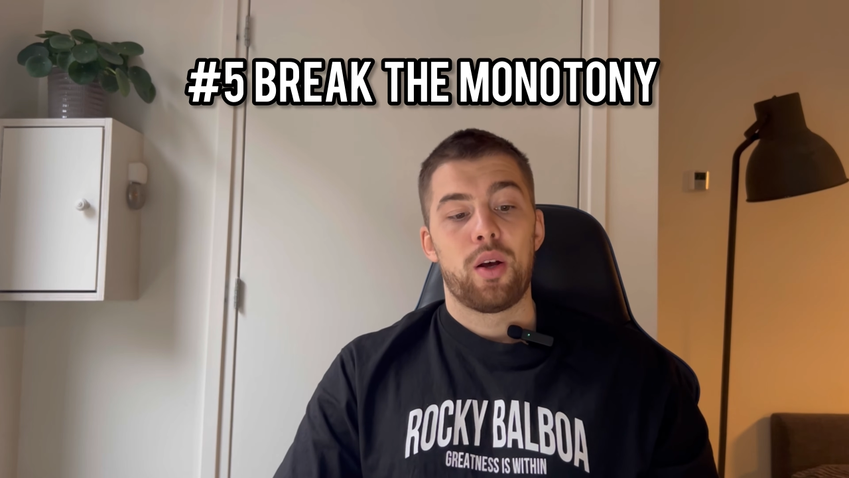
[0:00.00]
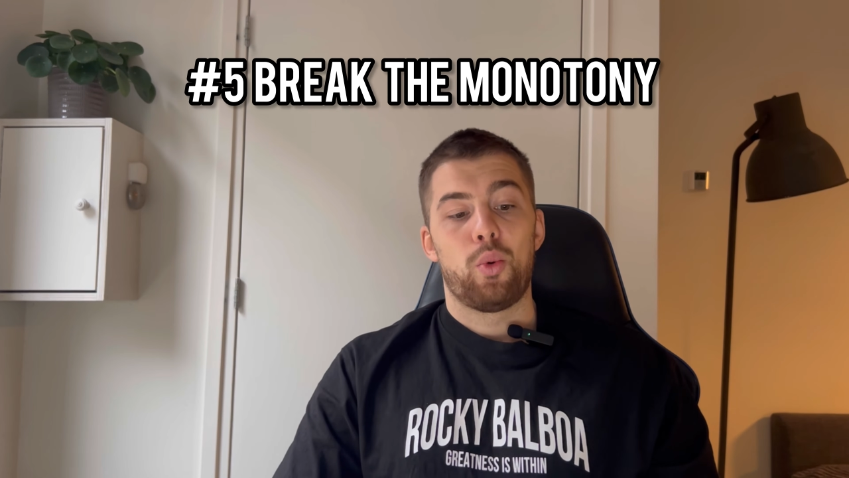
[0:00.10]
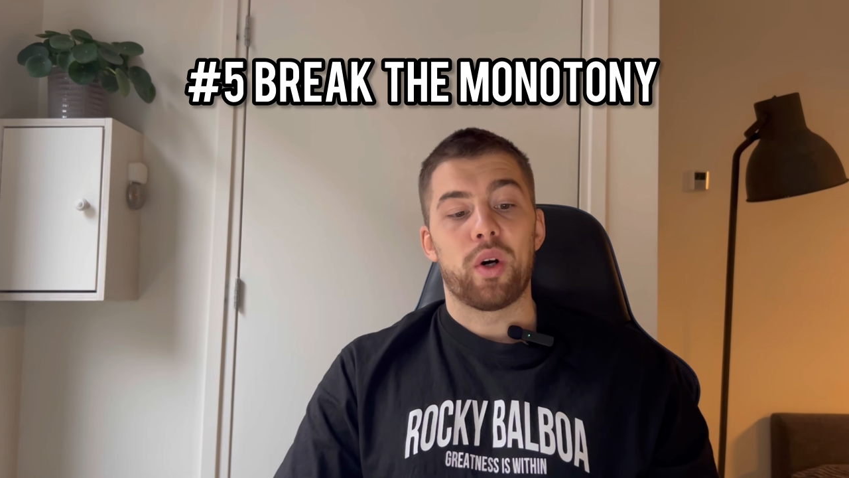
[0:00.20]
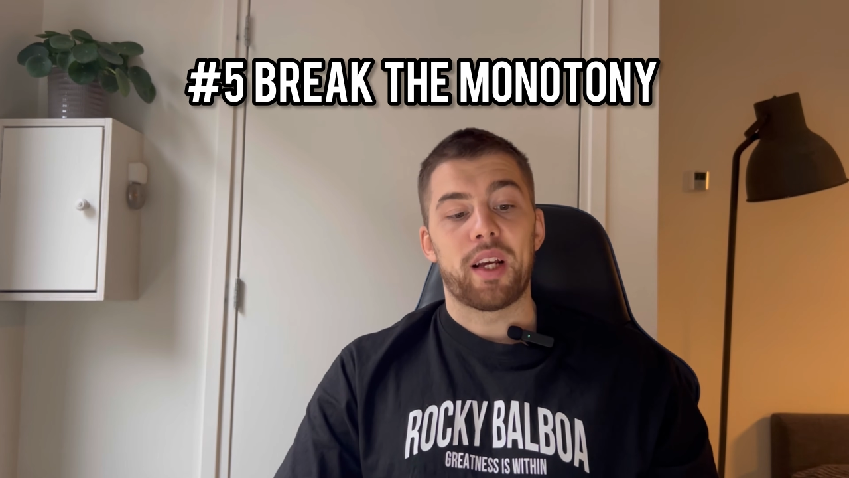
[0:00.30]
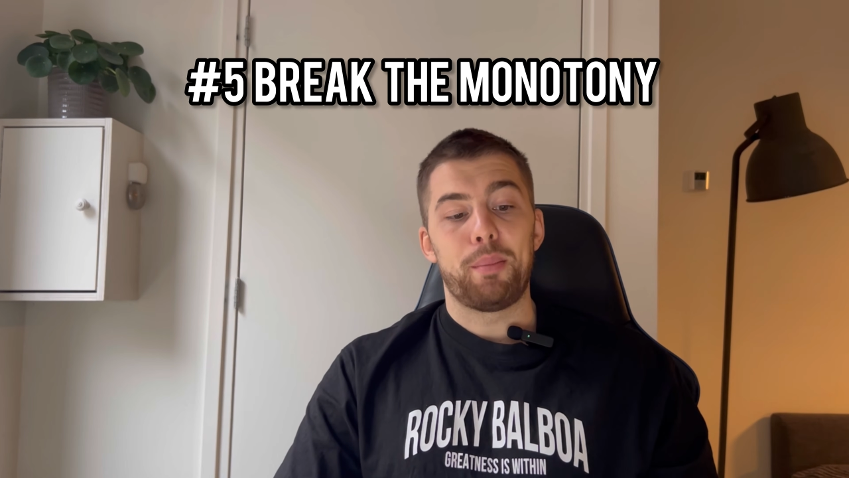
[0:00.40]

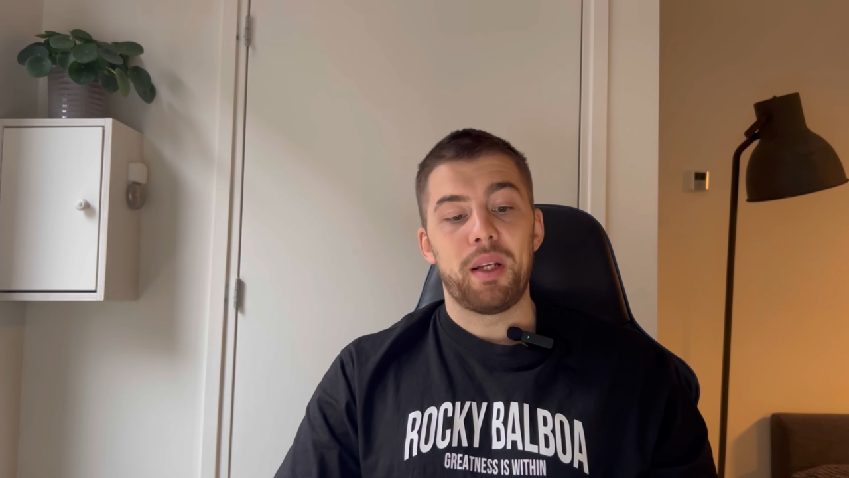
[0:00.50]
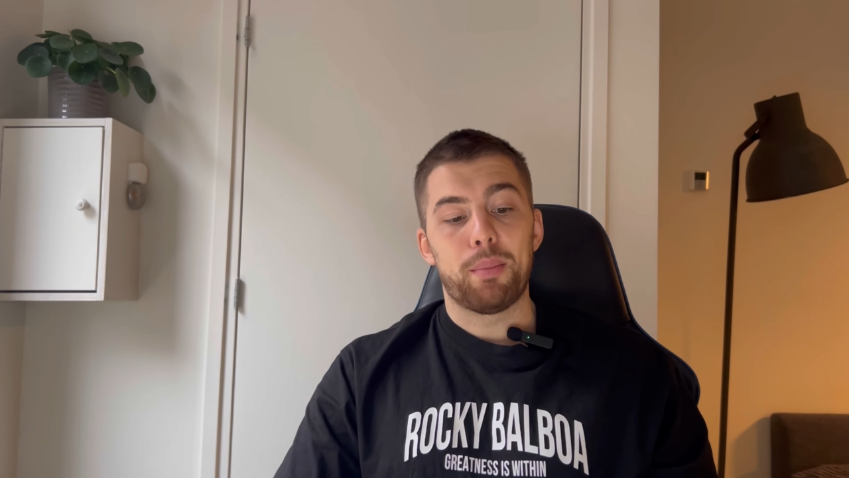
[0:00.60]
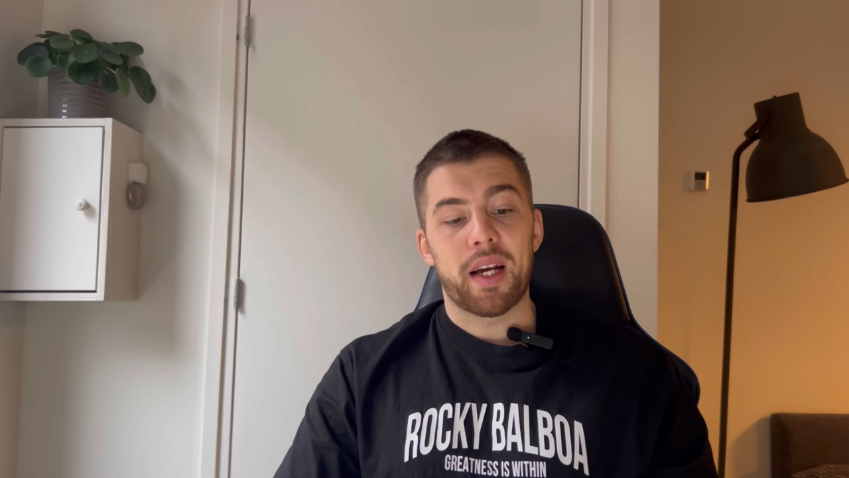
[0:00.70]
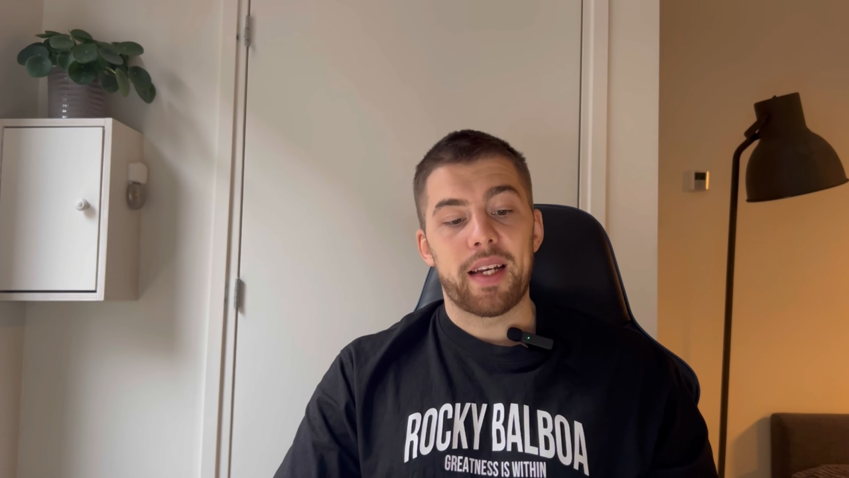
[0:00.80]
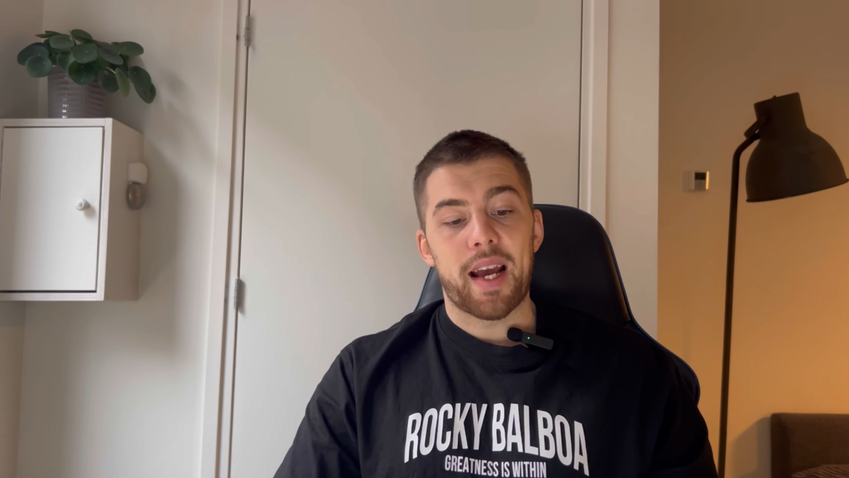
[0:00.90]
What I mean
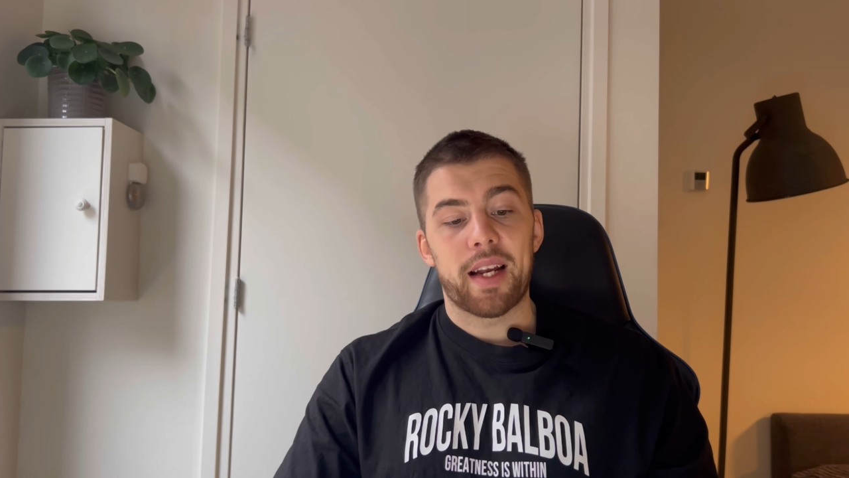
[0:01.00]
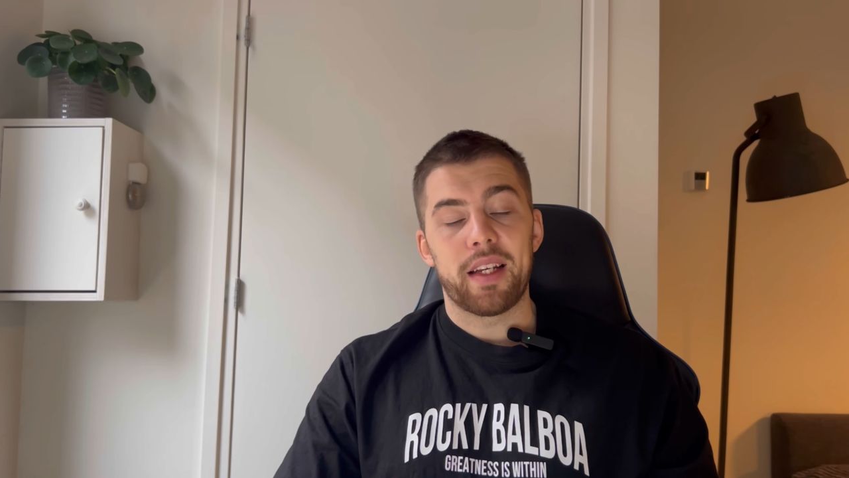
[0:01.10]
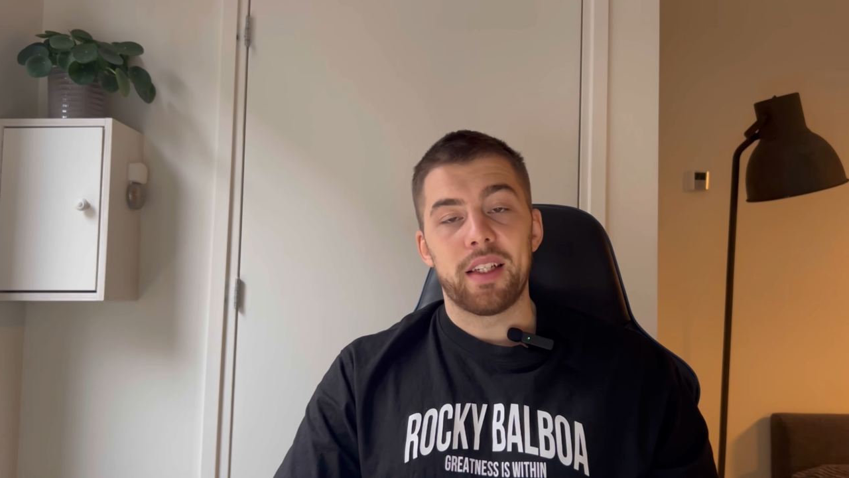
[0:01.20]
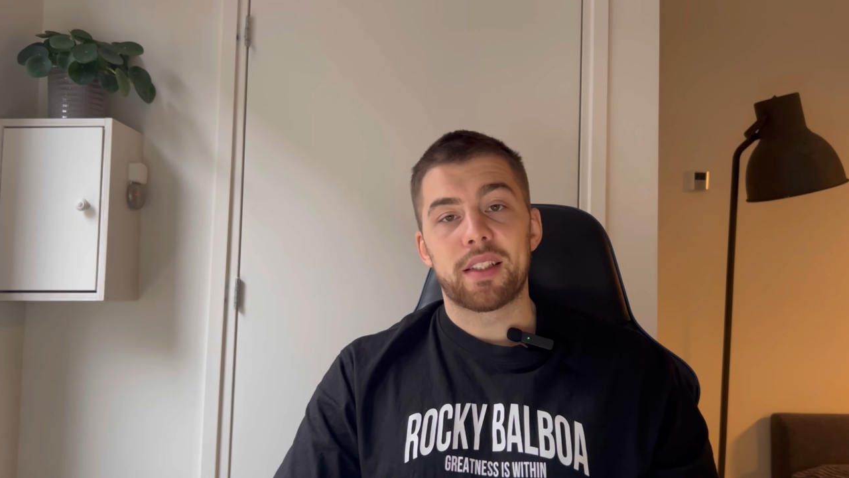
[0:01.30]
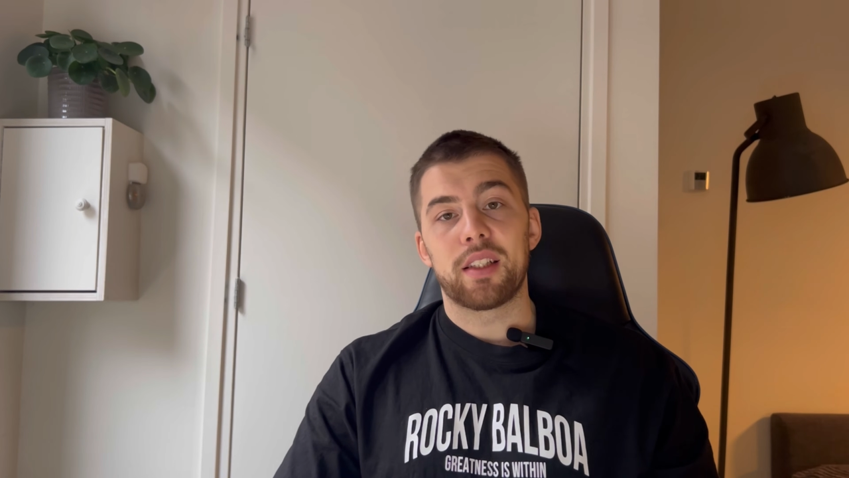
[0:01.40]
by that
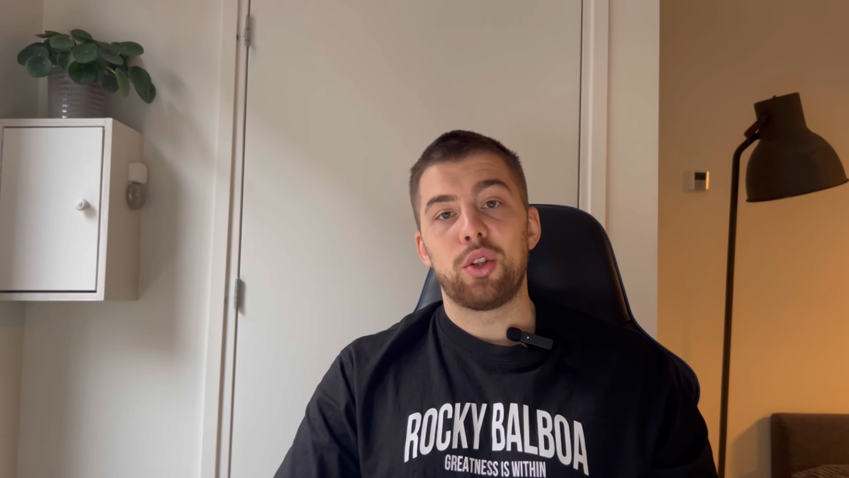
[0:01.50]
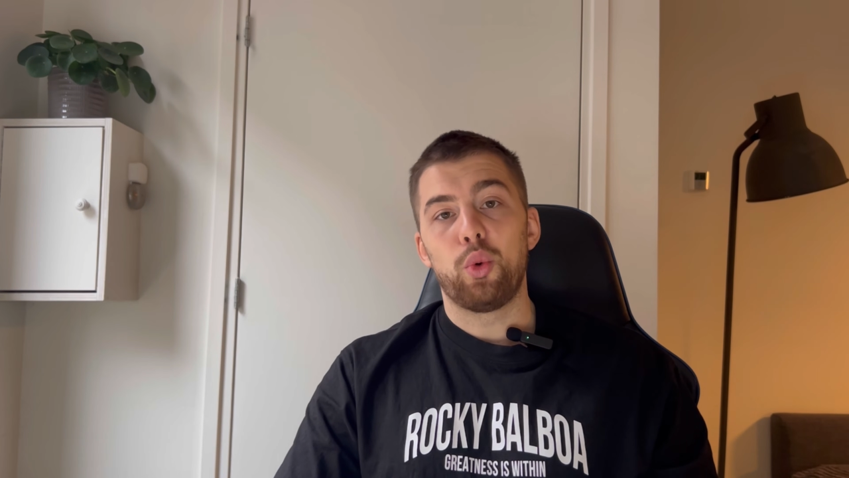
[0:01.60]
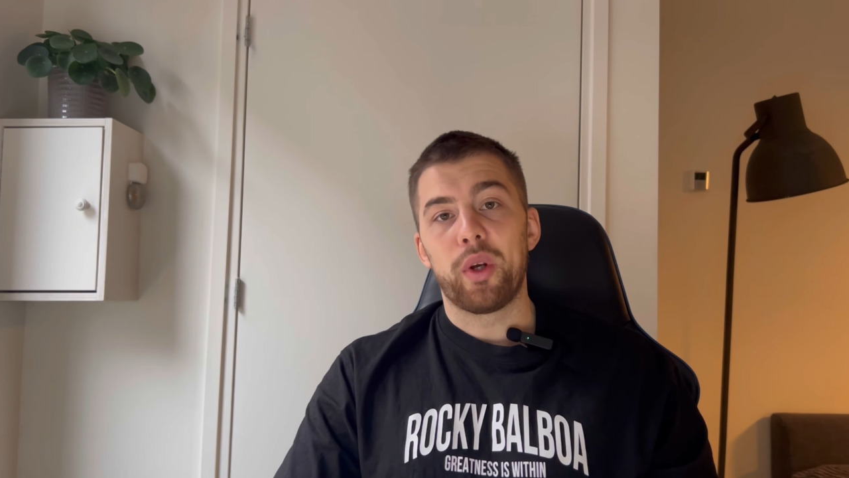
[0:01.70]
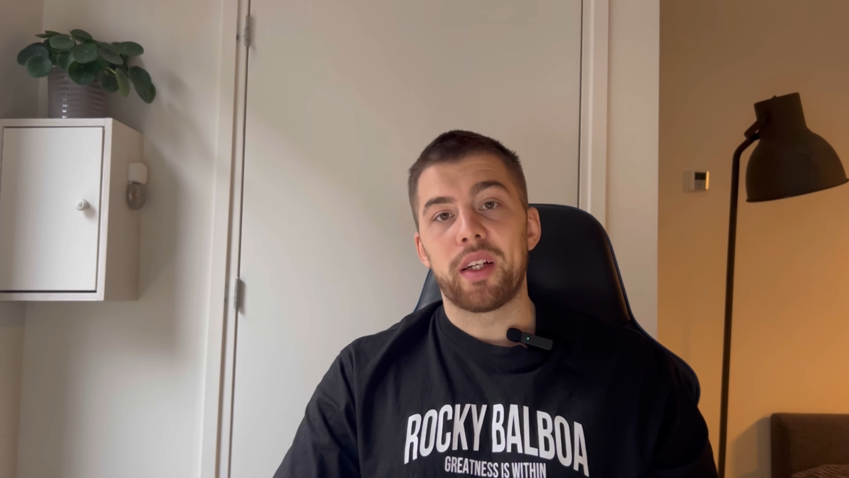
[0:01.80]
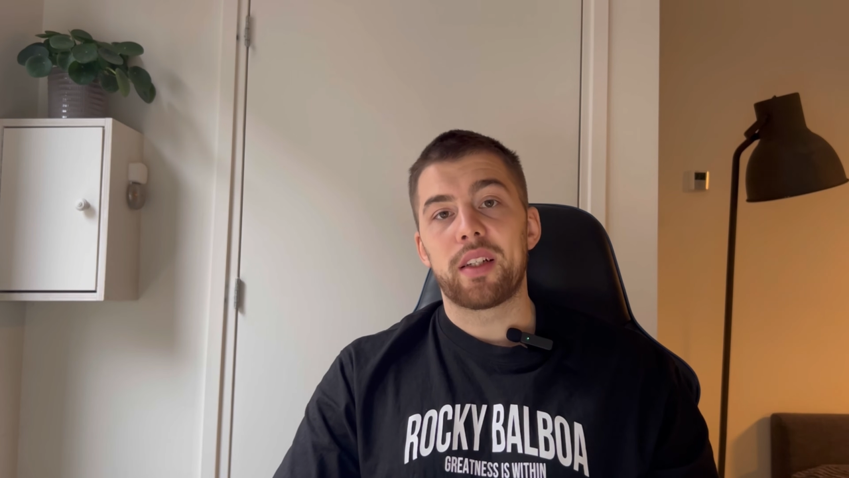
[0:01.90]
is
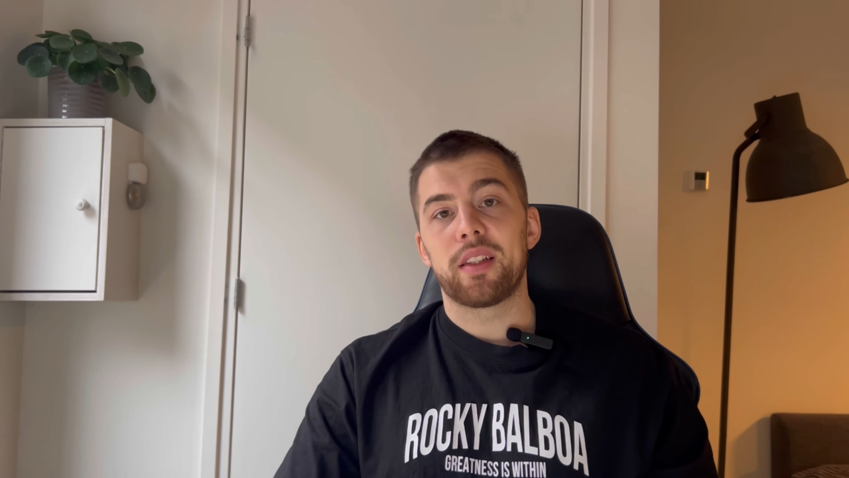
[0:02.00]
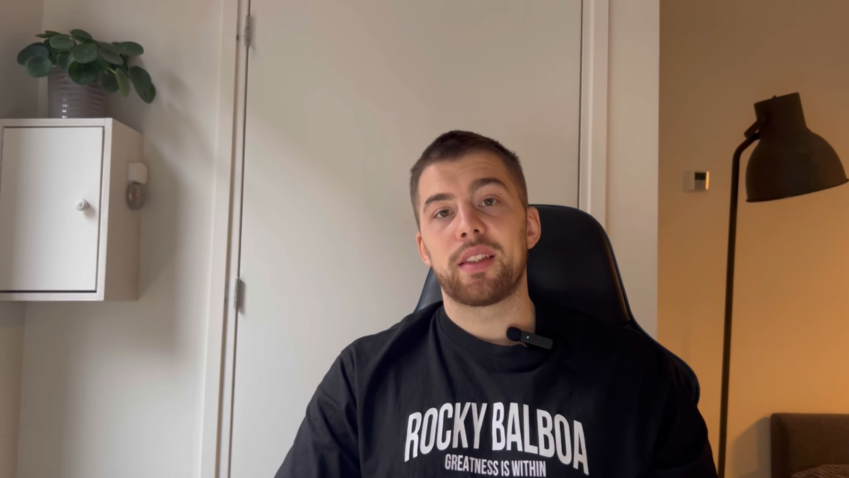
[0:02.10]
doing